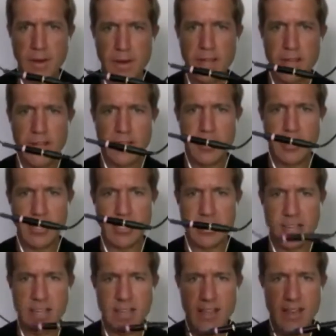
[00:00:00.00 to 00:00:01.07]
but you can
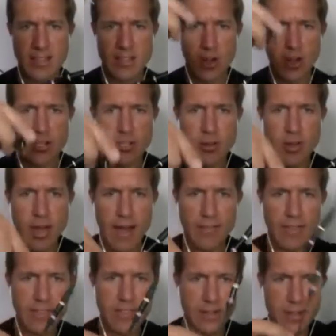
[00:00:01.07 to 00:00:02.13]
see that as long as you
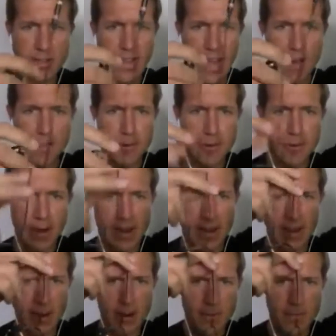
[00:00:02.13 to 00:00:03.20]
have this little adapter right
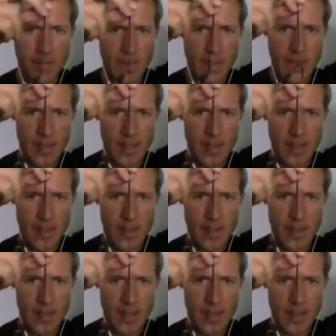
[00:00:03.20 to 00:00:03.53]
here,